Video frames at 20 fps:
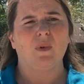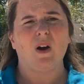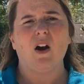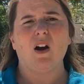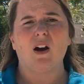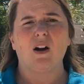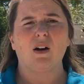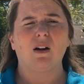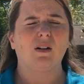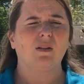
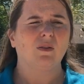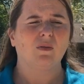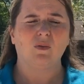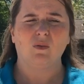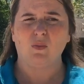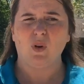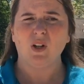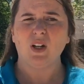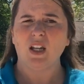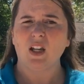are
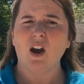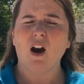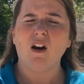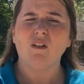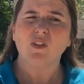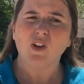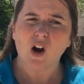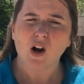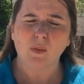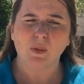putting
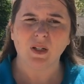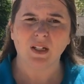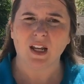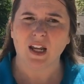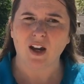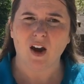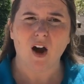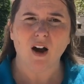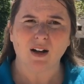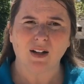off carbon
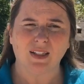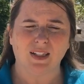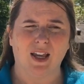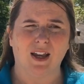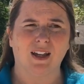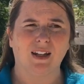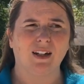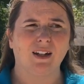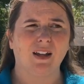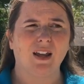
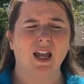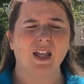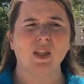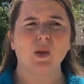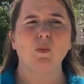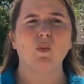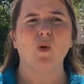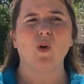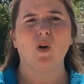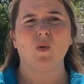dioxide, and
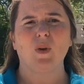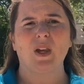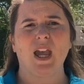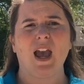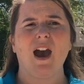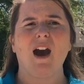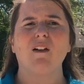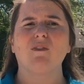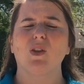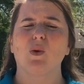the more we
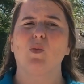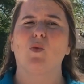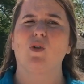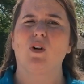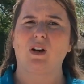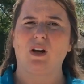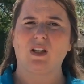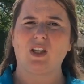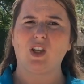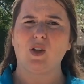have, the
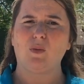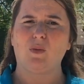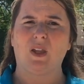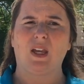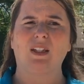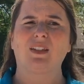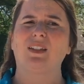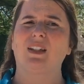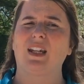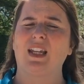more it
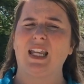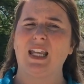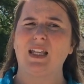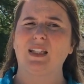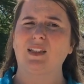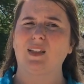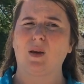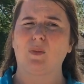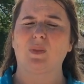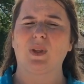accumulates and it
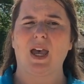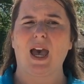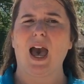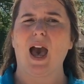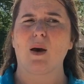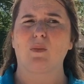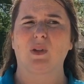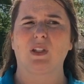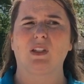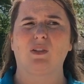heats up the
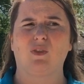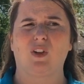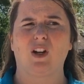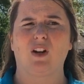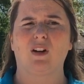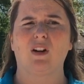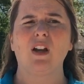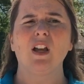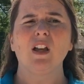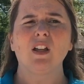
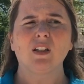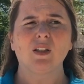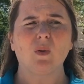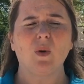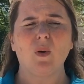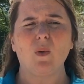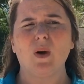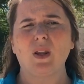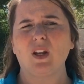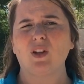atmosphere. So
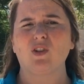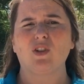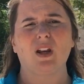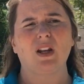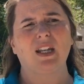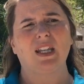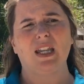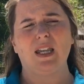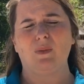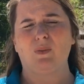we want to try
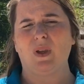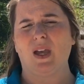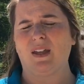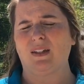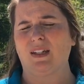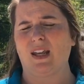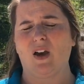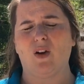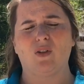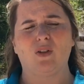to keep that
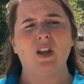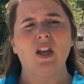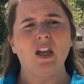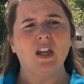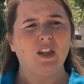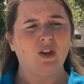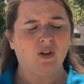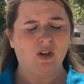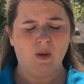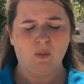down.
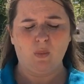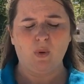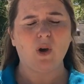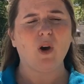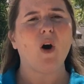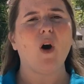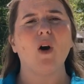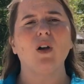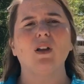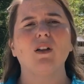You can
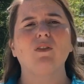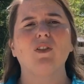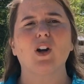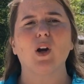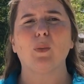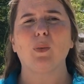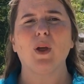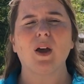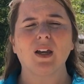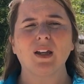put all of your
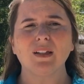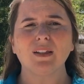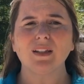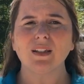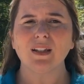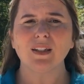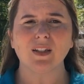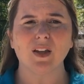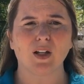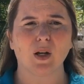
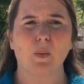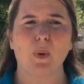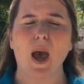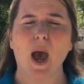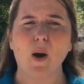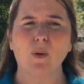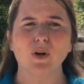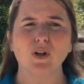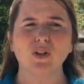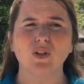appliances on a
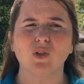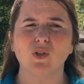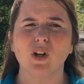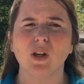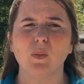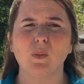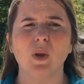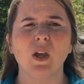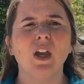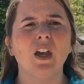power
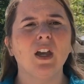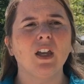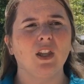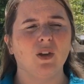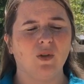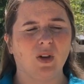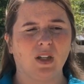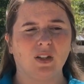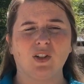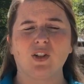strip.
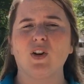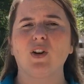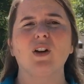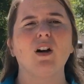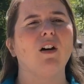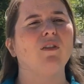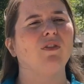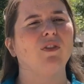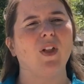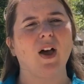You can turn
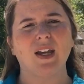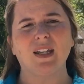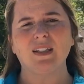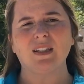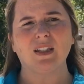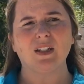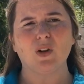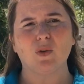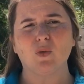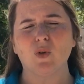off
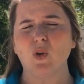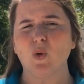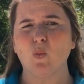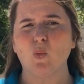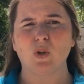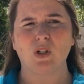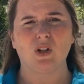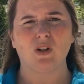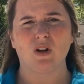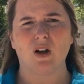lights in a room
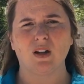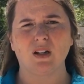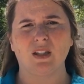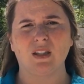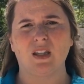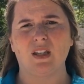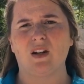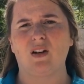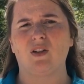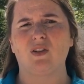when you're not
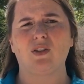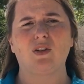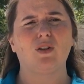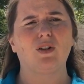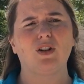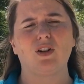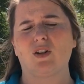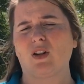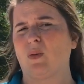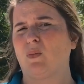in there,
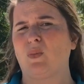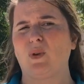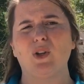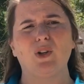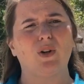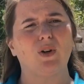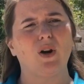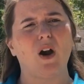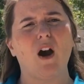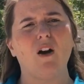turn your
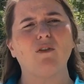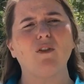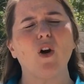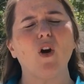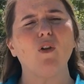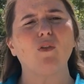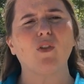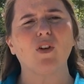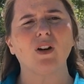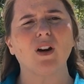computer off
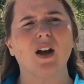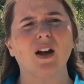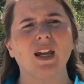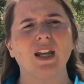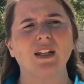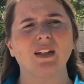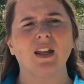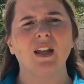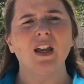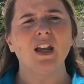
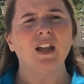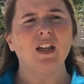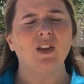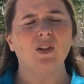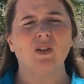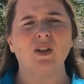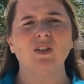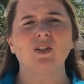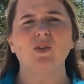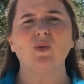overnight.
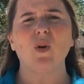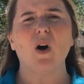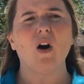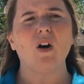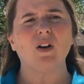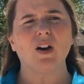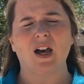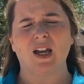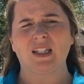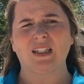You can do
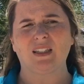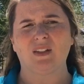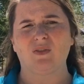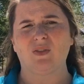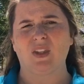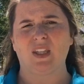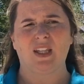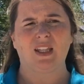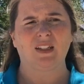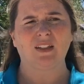all kinds of
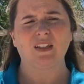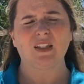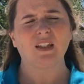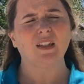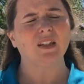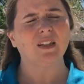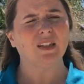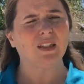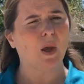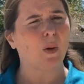things. In
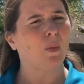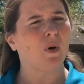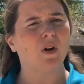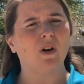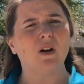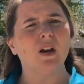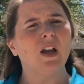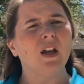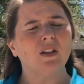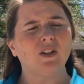the
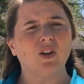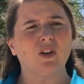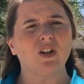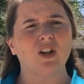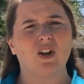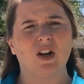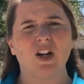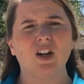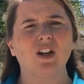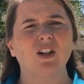summer, turn
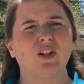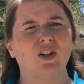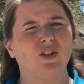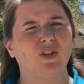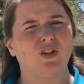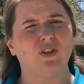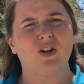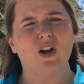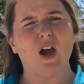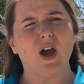your air
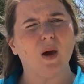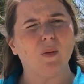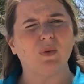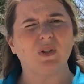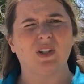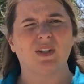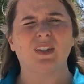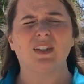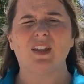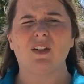conditioner up
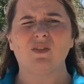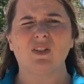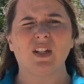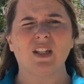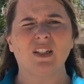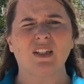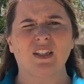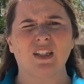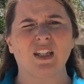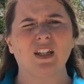to
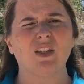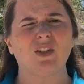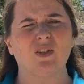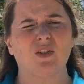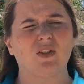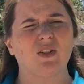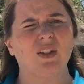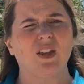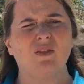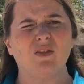76
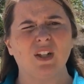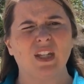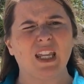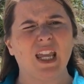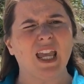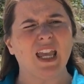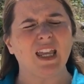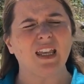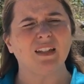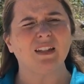or
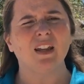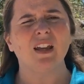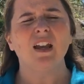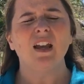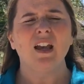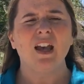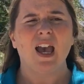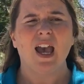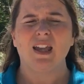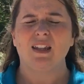78,
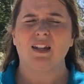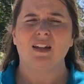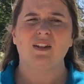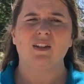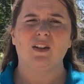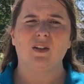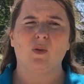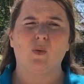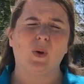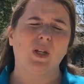and
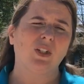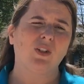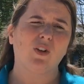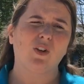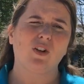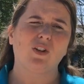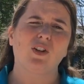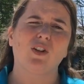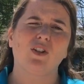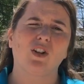in the
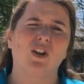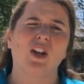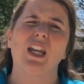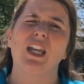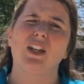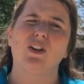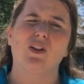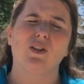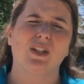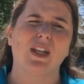winter, turn your
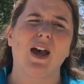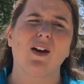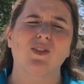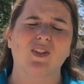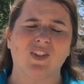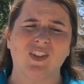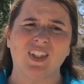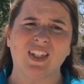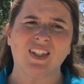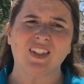heater down
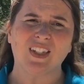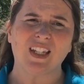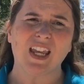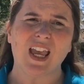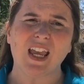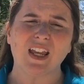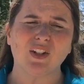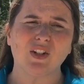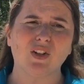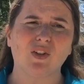to
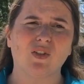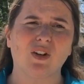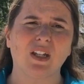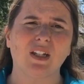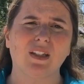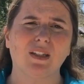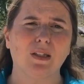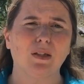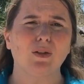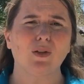68
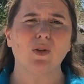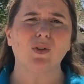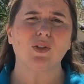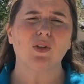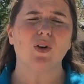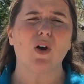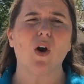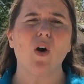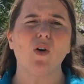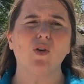degrees. Those
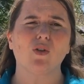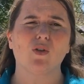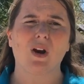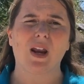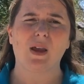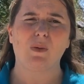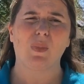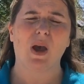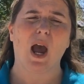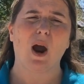are all
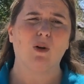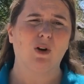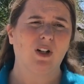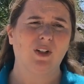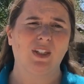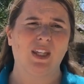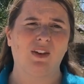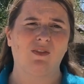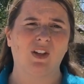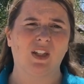great power
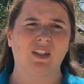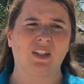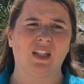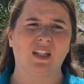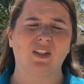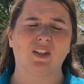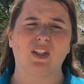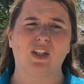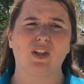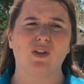saving
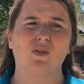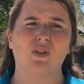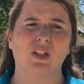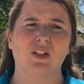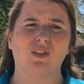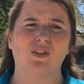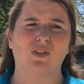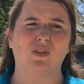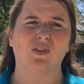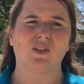things that you
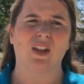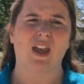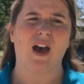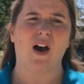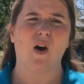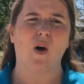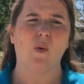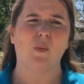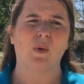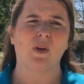can do to
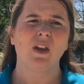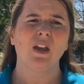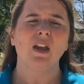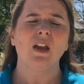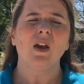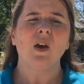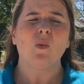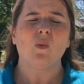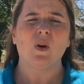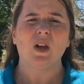help.
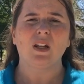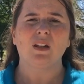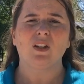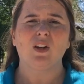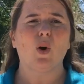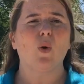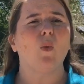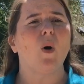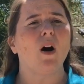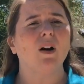When
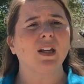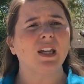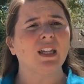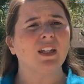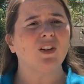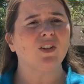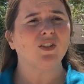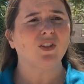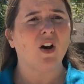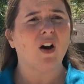you're walking
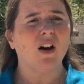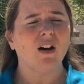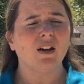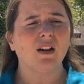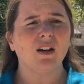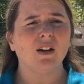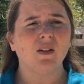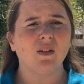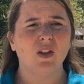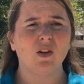your dog,
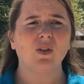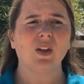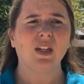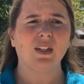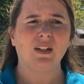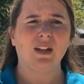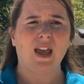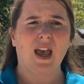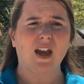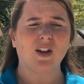you
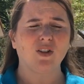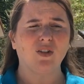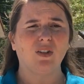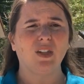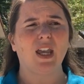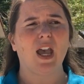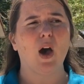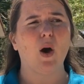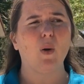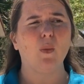can
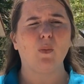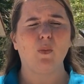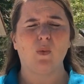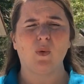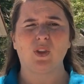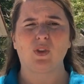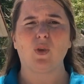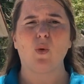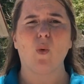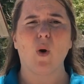actually help
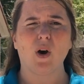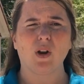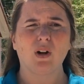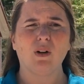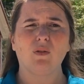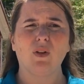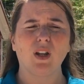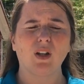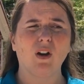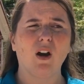with the water
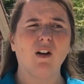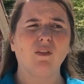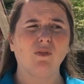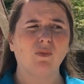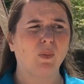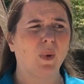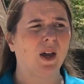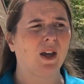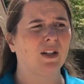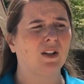runoff
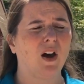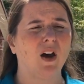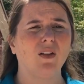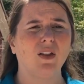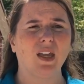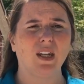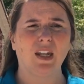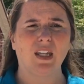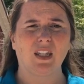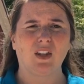by not
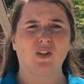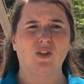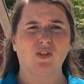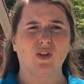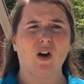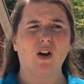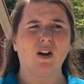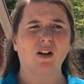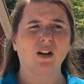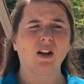letting your
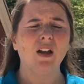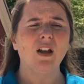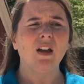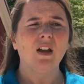dog